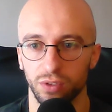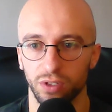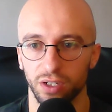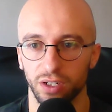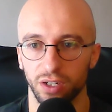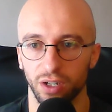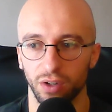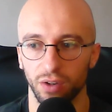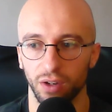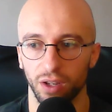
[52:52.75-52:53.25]
You
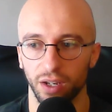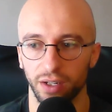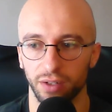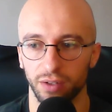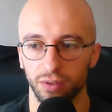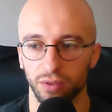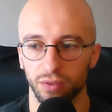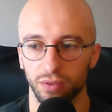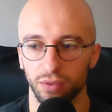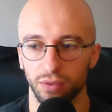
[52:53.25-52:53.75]
know,
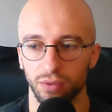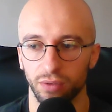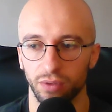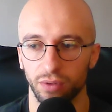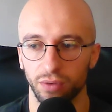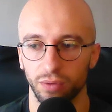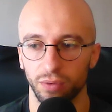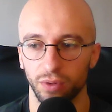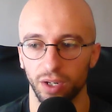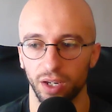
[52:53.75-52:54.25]
like
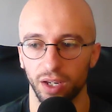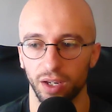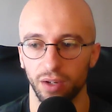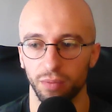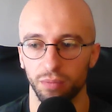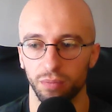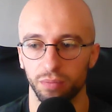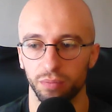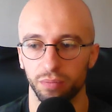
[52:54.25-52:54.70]
it,